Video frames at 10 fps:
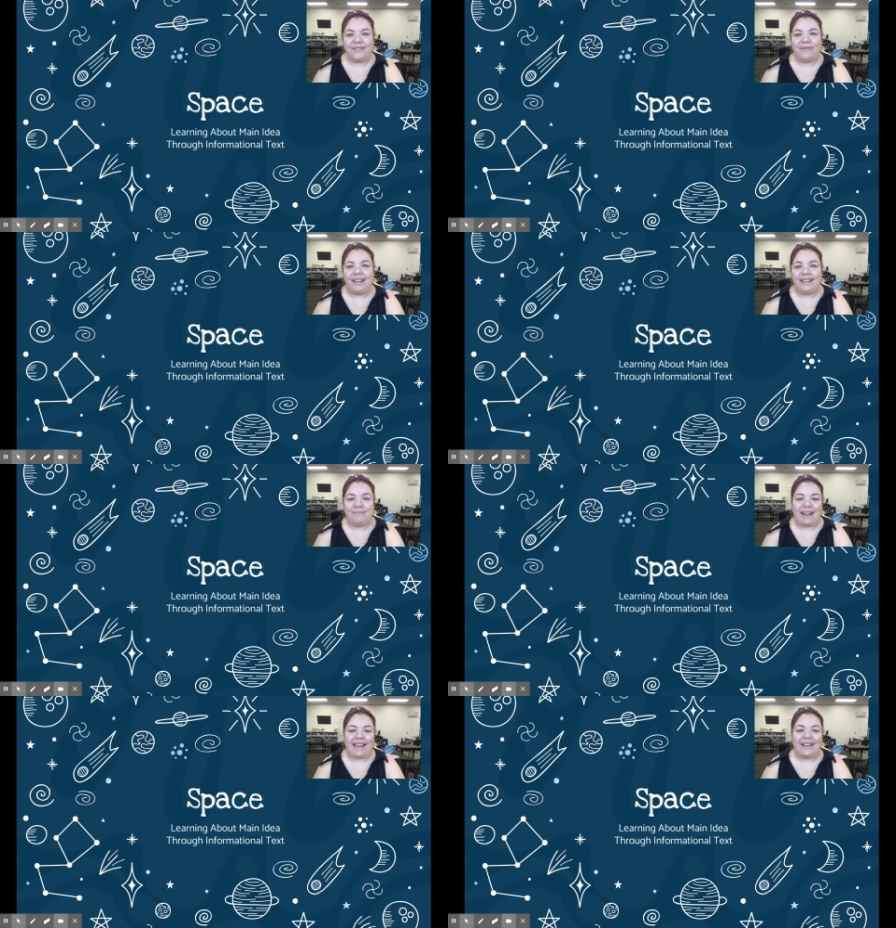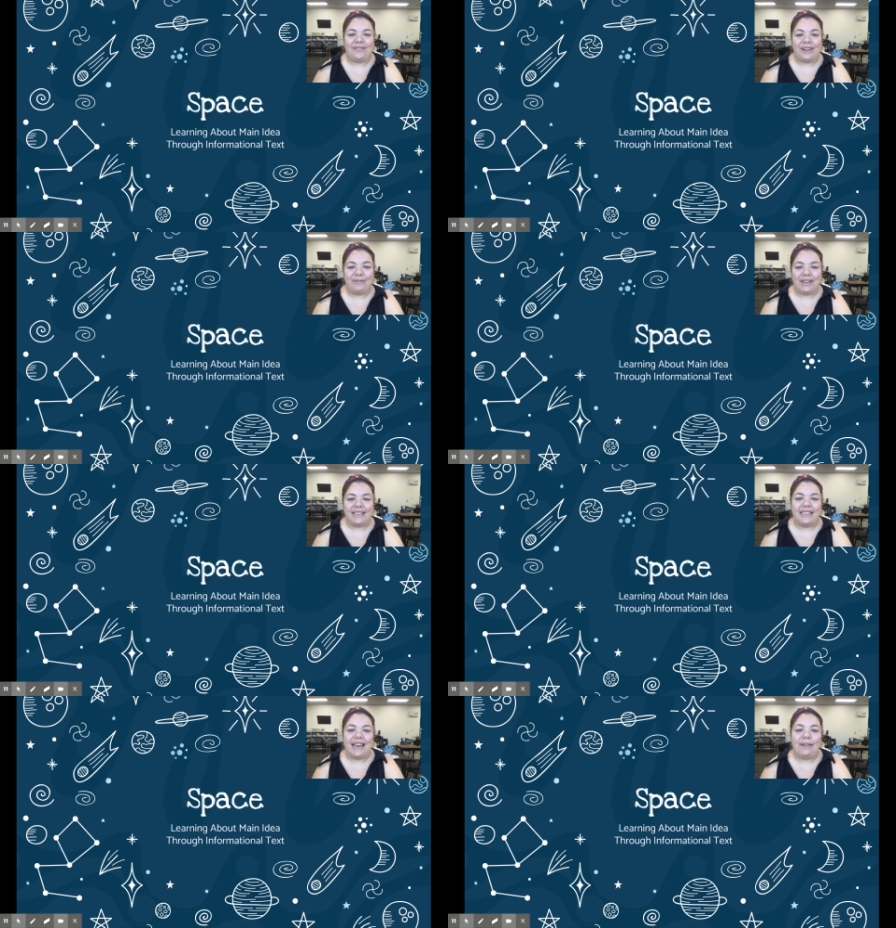Welcome back, everyone.
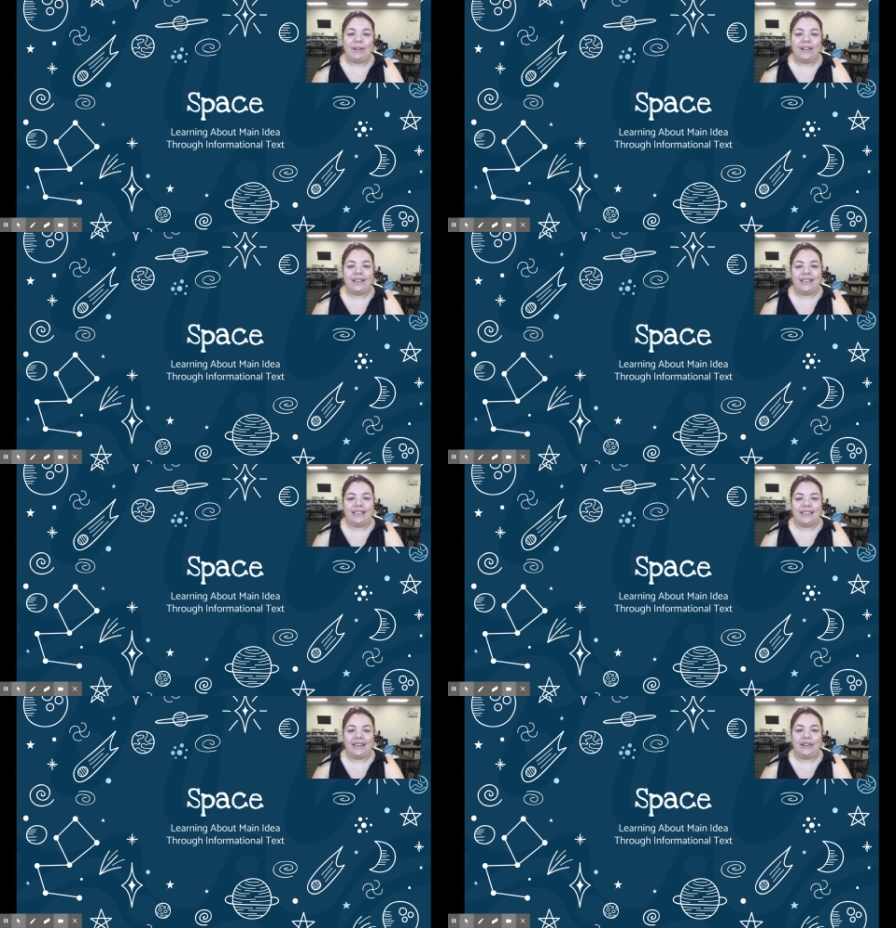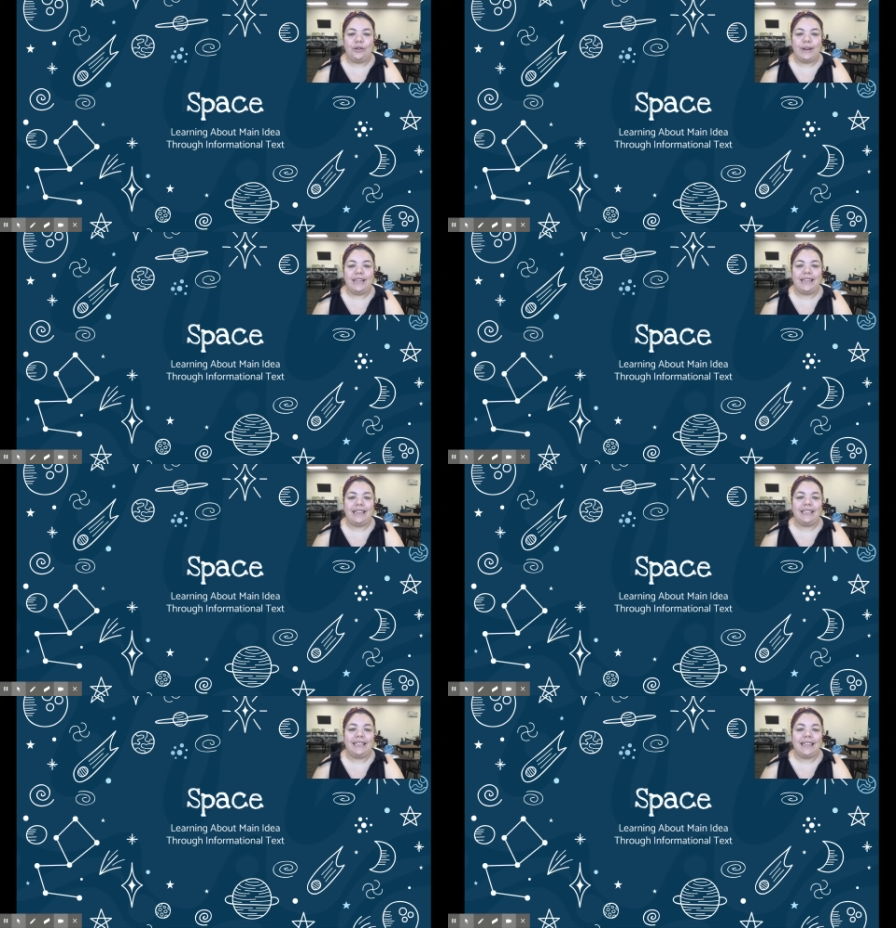Today we are going to
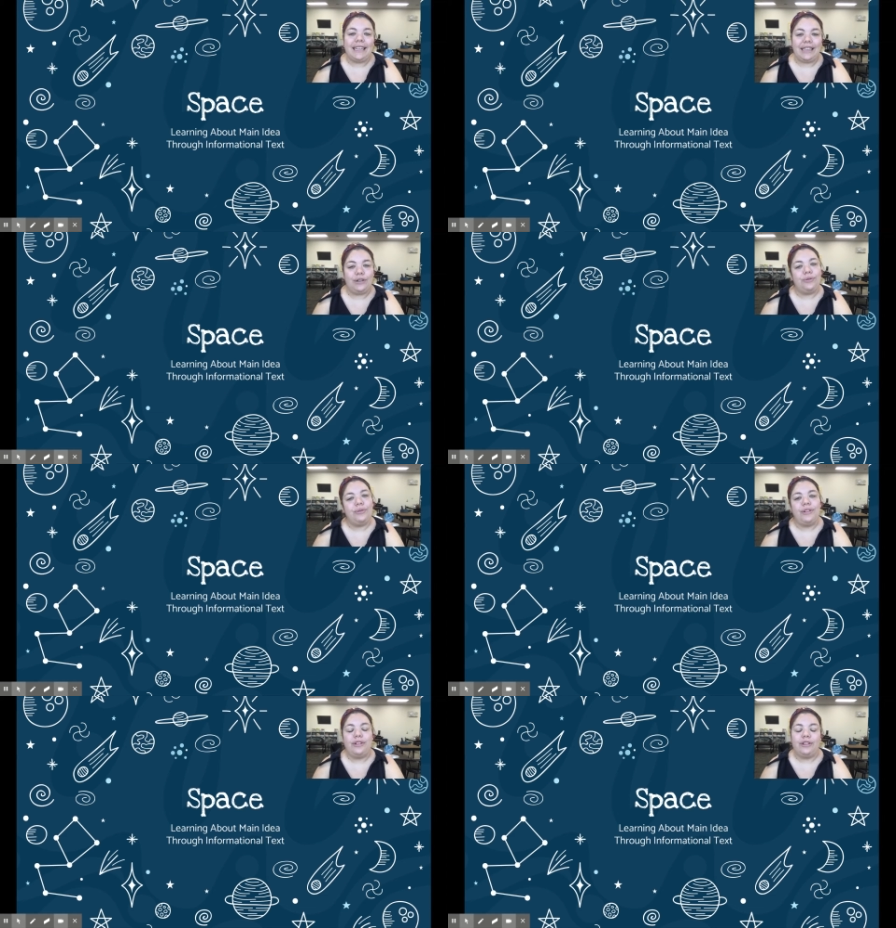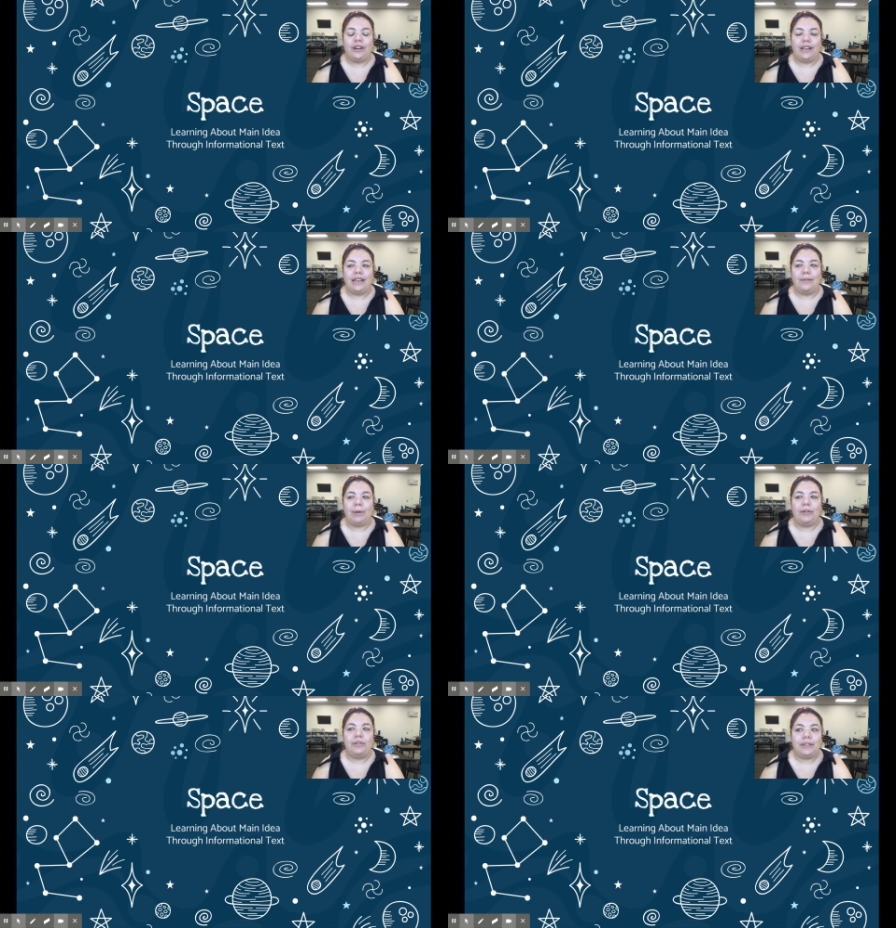continue talking
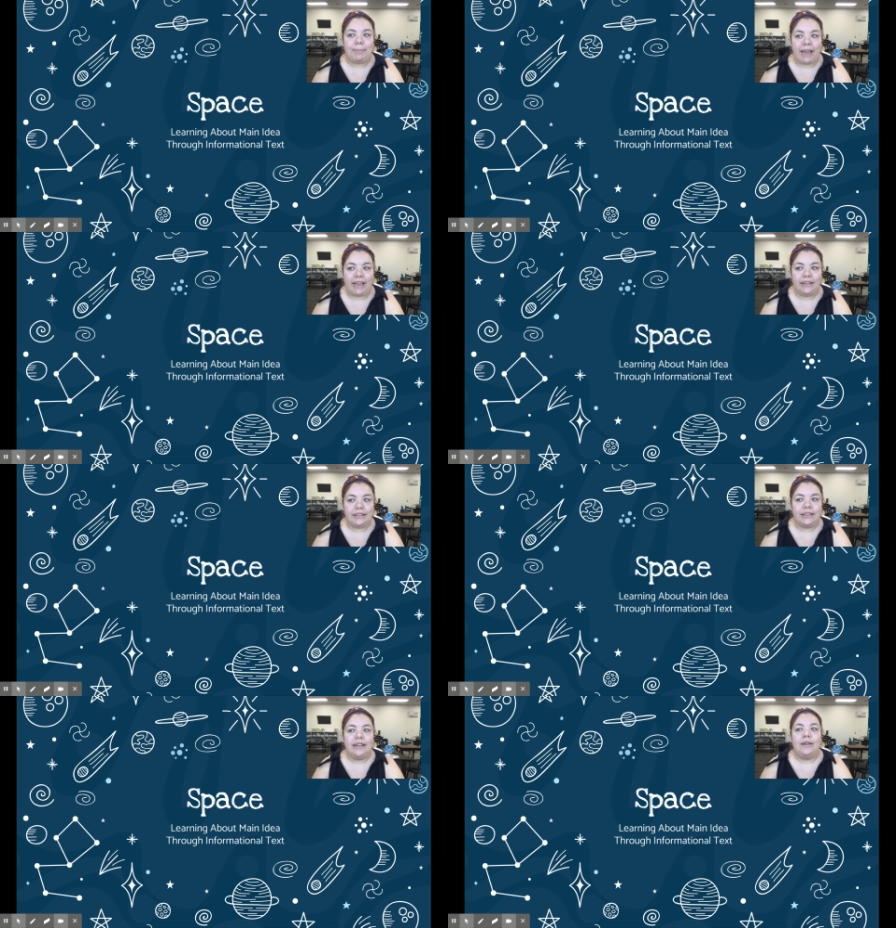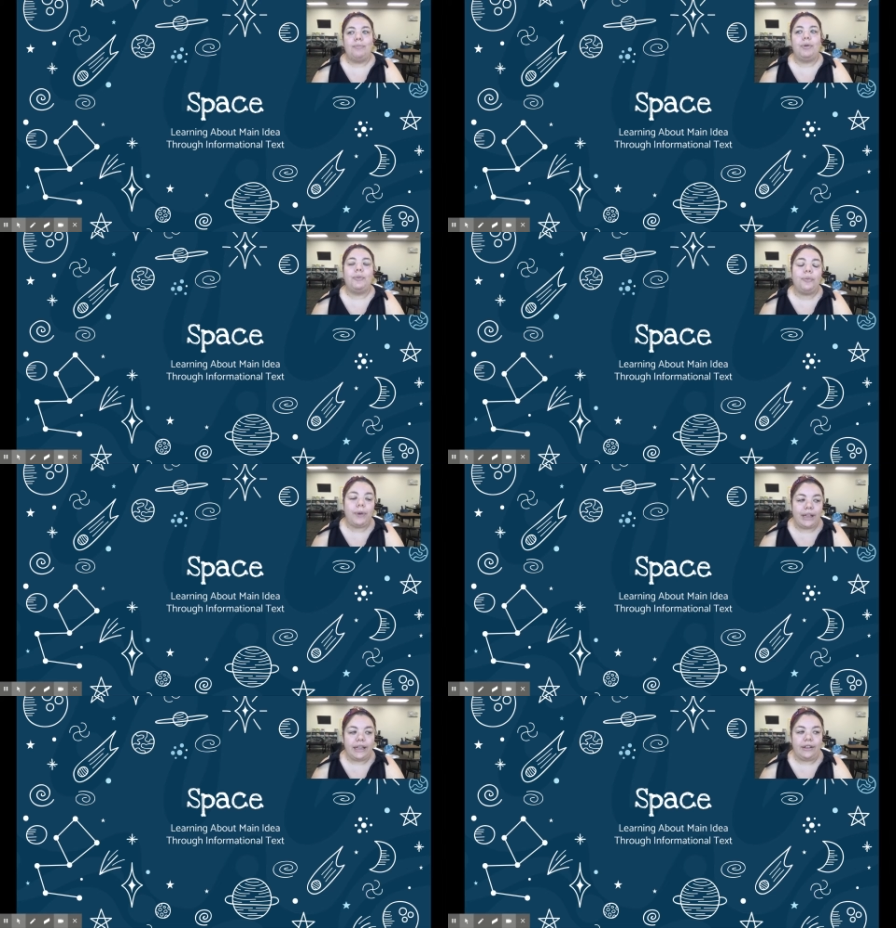about space, but
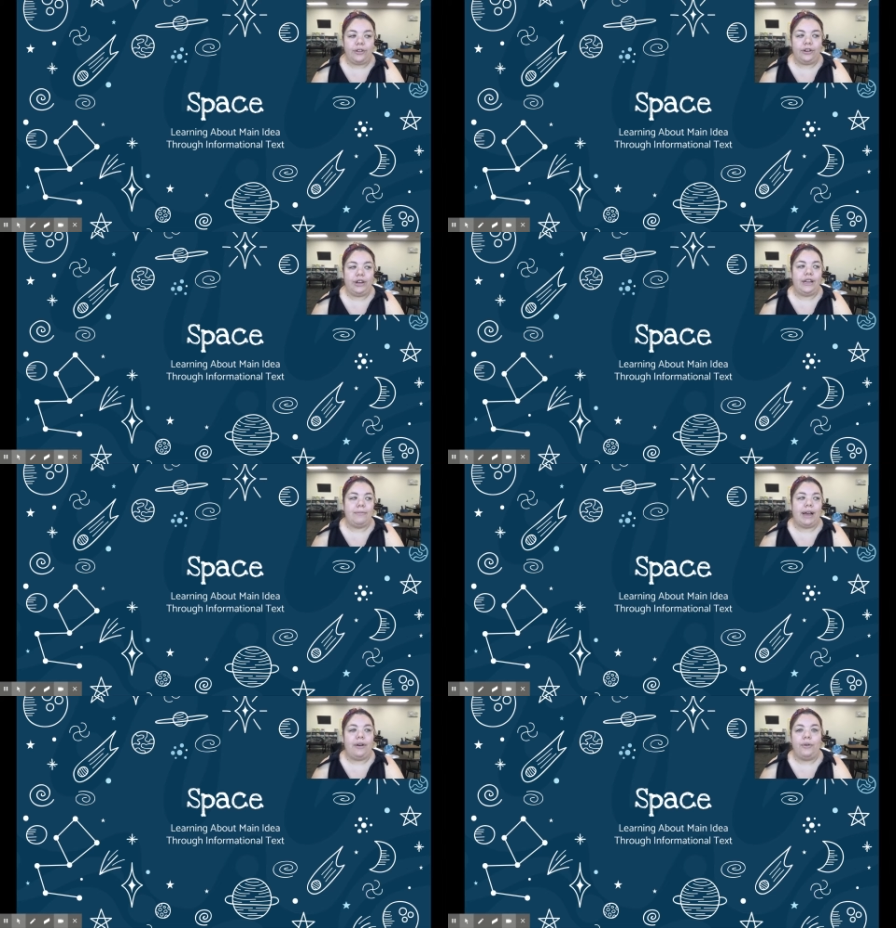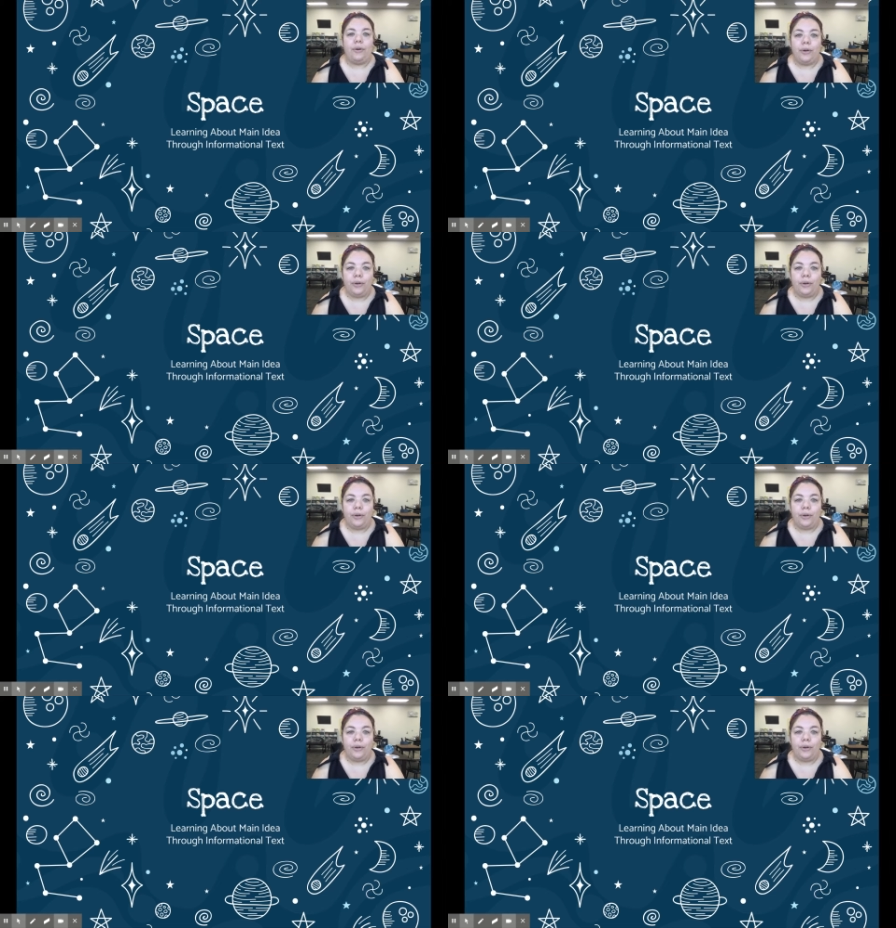really learning about